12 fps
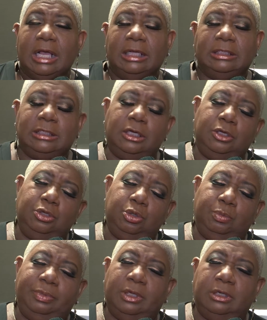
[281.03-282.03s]
until
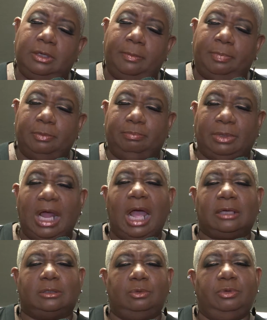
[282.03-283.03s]
you build up a
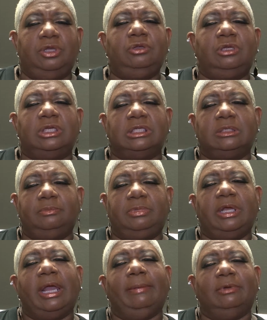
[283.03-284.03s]
block to where you just
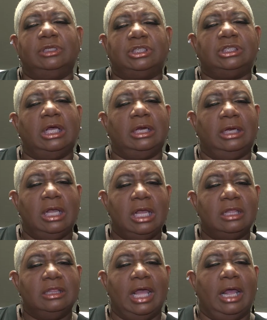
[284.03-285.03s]
be able to shut
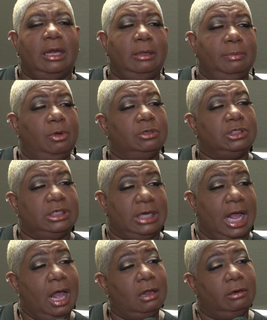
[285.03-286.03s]
that emotion
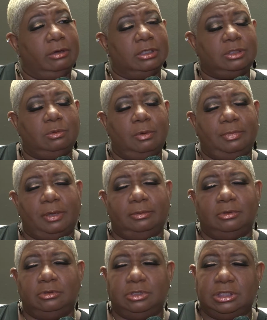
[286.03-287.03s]
out, or else you won't be able
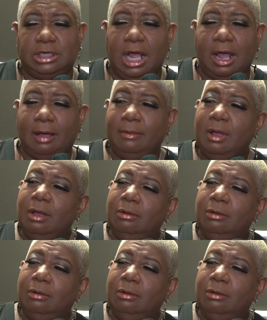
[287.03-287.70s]
to do your job.